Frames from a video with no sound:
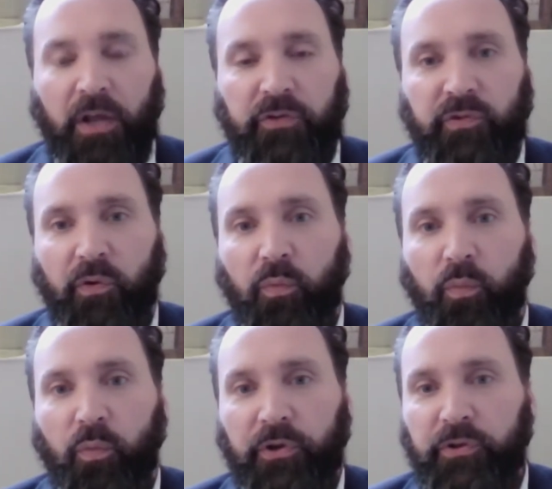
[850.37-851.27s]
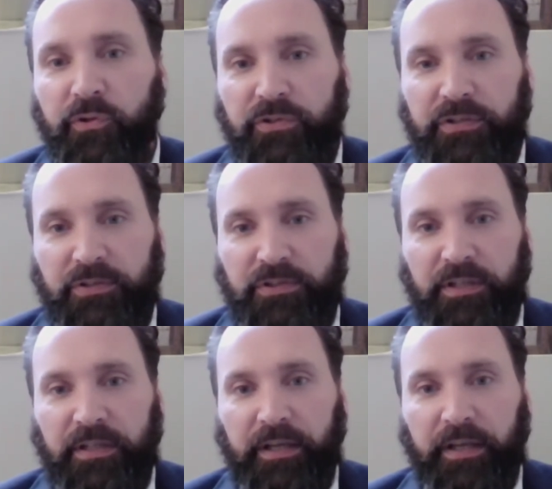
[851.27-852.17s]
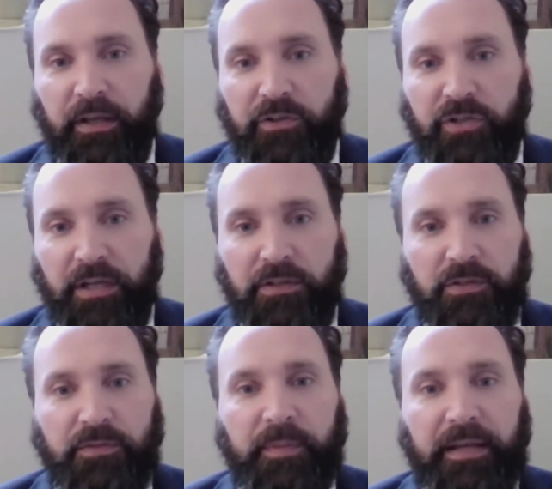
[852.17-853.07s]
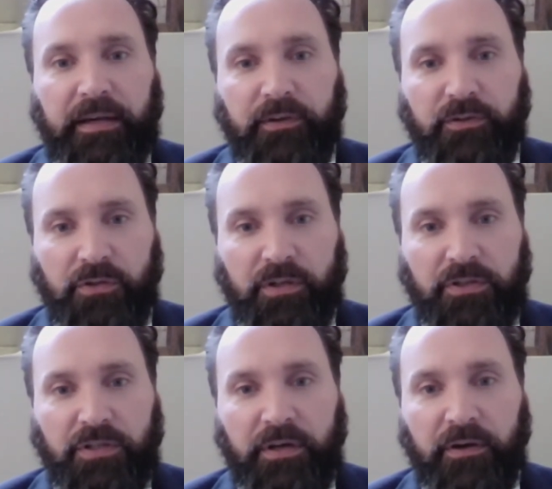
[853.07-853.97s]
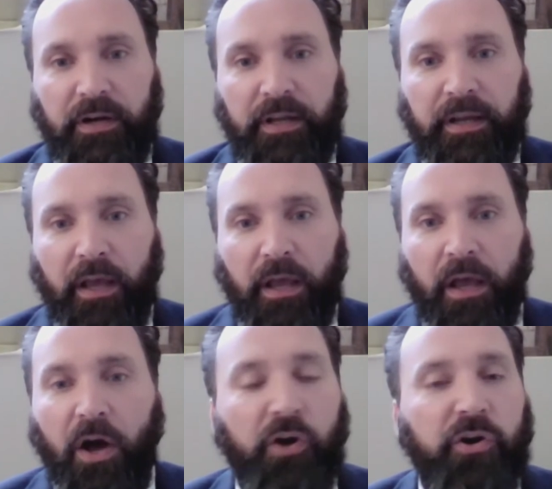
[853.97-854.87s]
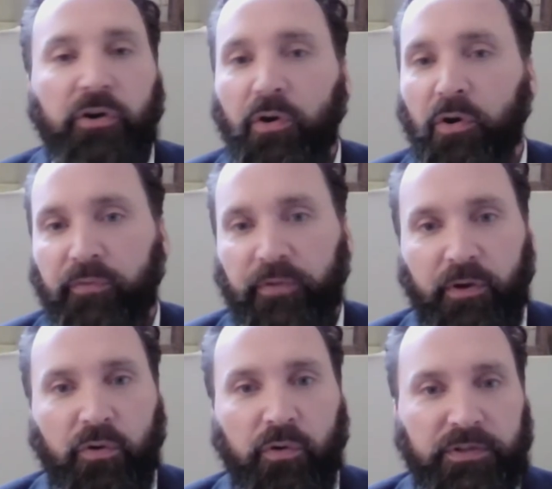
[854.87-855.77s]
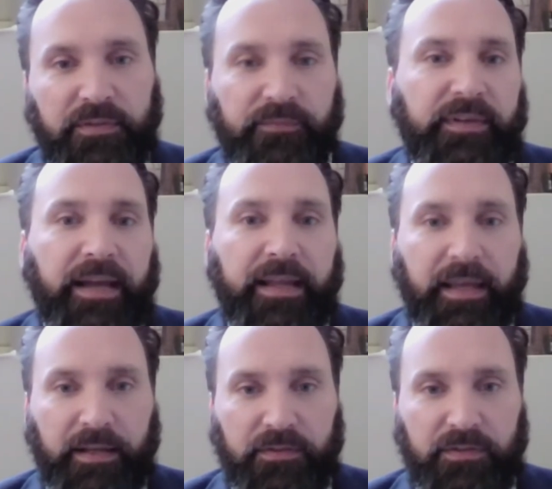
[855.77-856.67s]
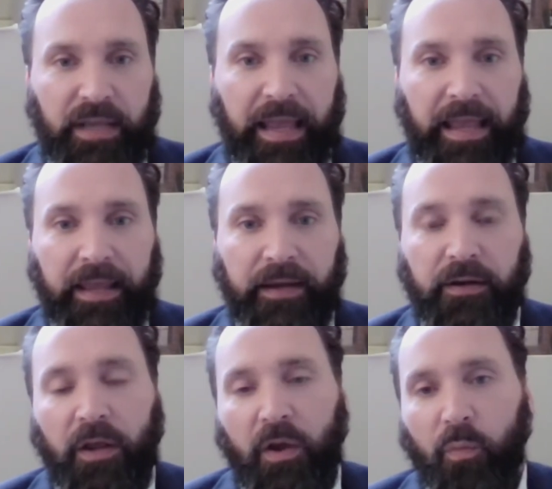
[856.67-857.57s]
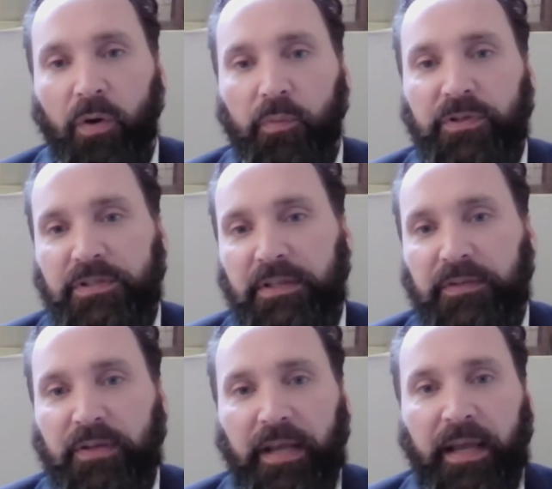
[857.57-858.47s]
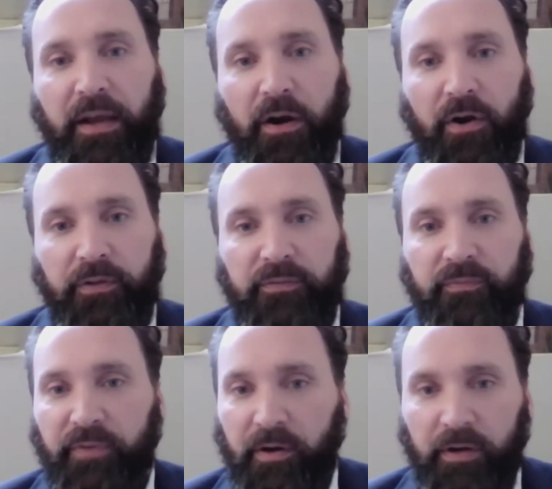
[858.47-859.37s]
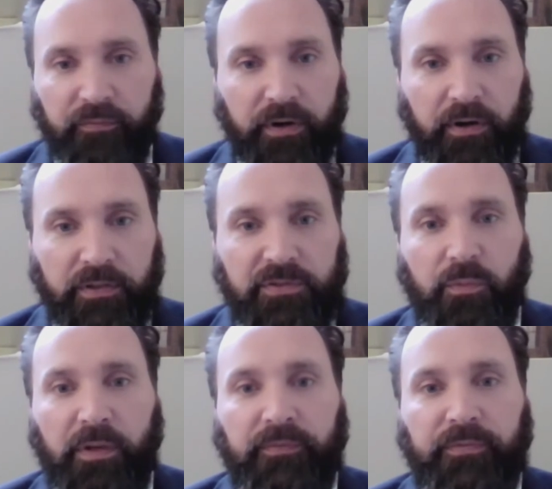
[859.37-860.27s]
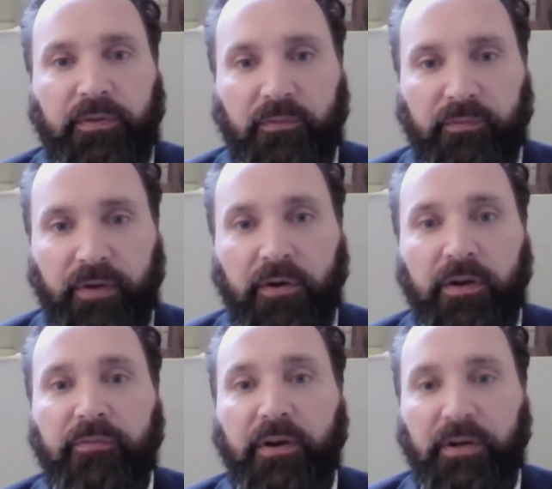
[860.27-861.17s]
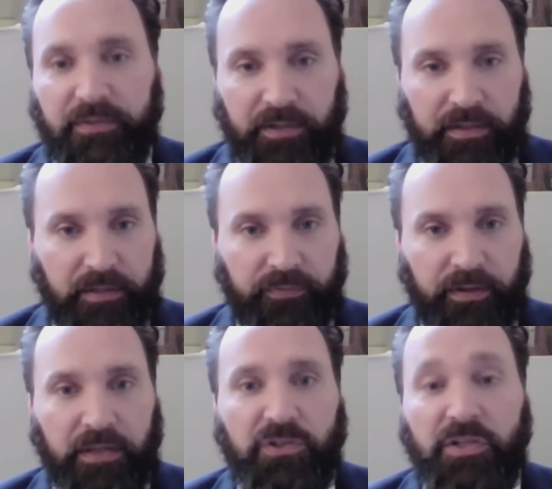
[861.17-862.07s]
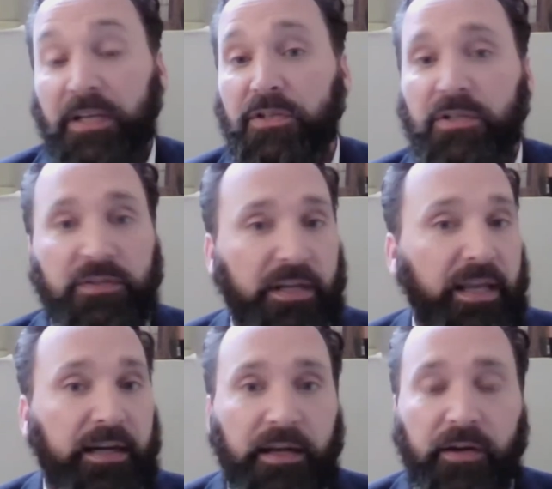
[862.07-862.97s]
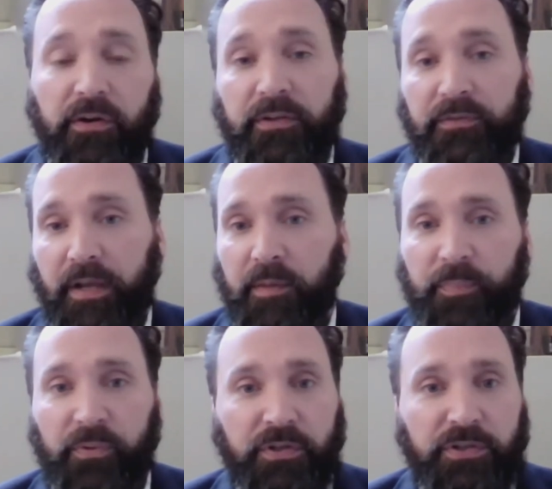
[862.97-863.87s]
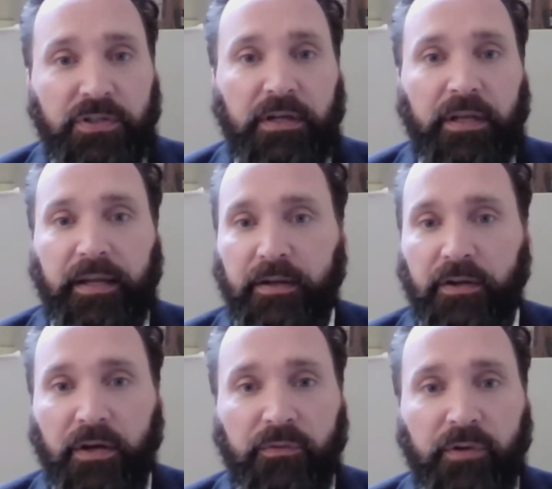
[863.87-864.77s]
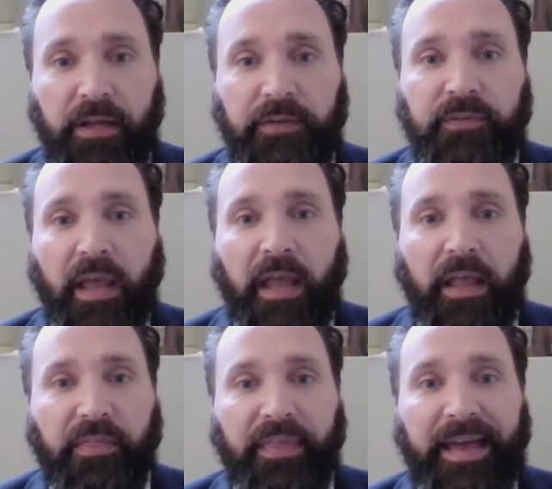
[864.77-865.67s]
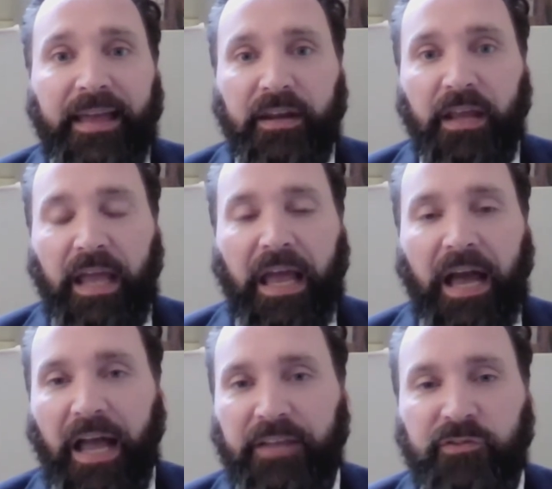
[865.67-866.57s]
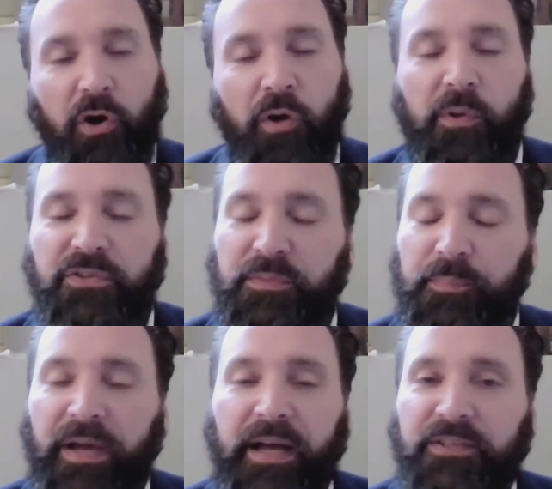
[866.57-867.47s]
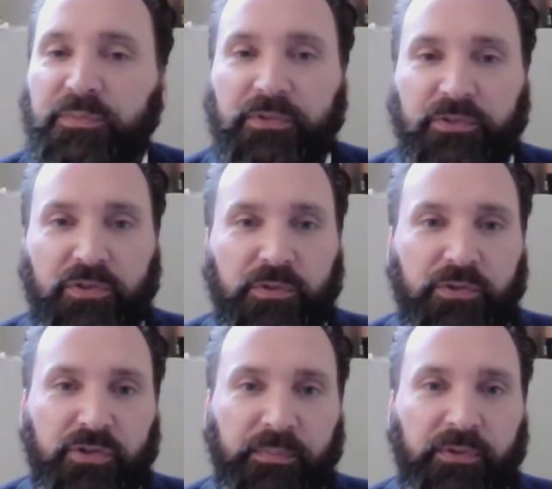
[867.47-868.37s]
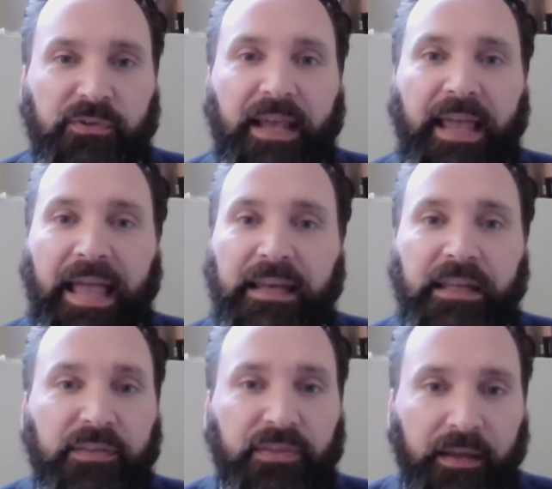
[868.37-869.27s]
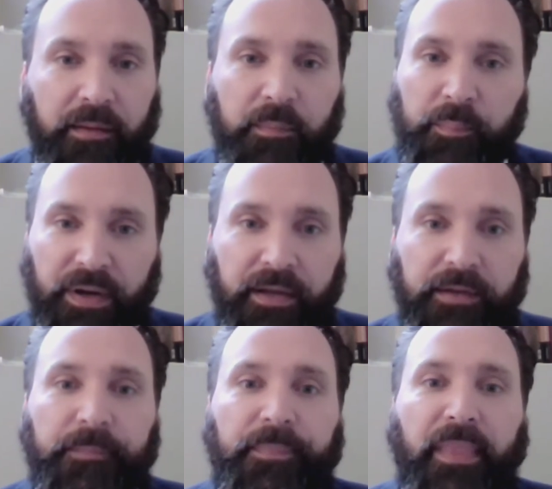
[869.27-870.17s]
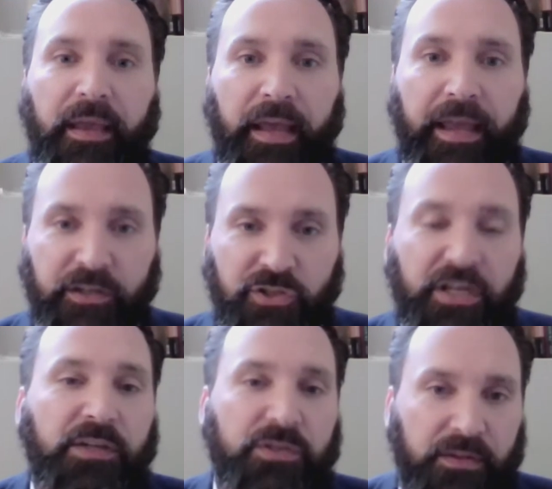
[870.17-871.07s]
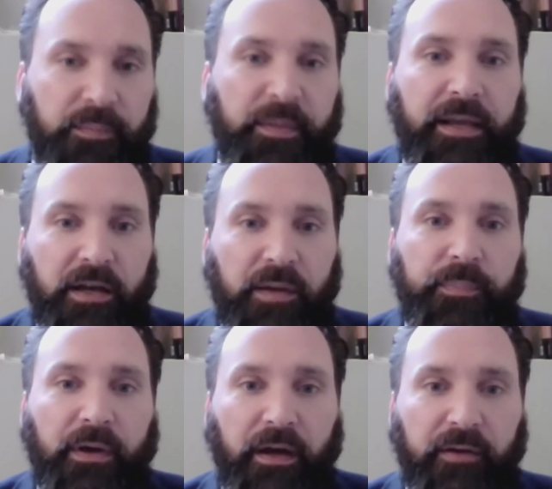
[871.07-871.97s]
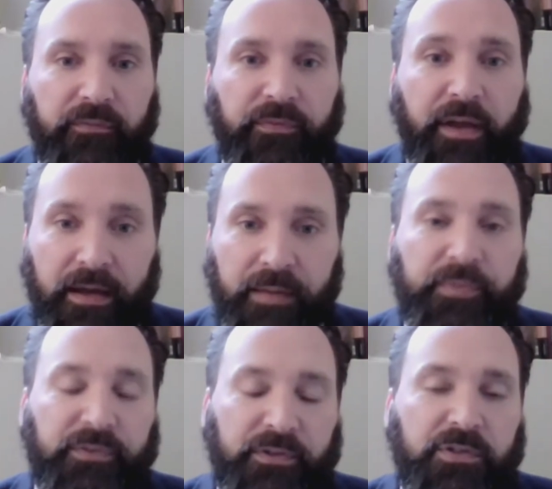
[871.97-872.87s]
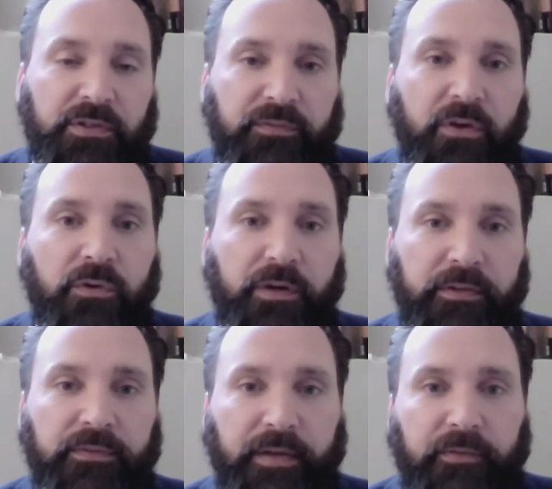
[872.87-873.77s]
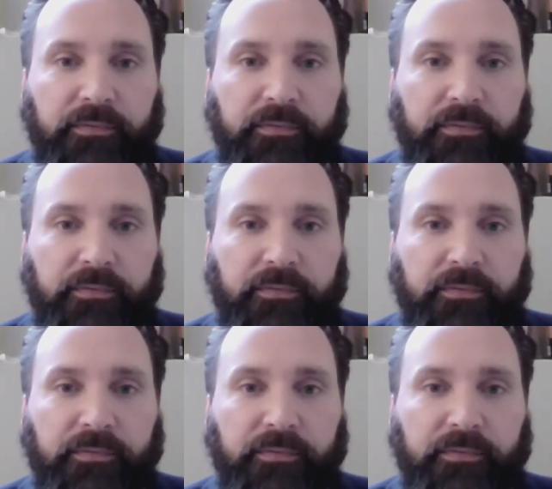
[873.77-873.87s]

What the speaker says: So we're used to seeing changes made in the judiciary occur over the course of decades. And what we're seeing today are these very, very swift, very, very significant changes, again, in areas like abortion and gun rights, that it's almost impossible to attribute to anything but a change in the makeup of the composition of the court itself.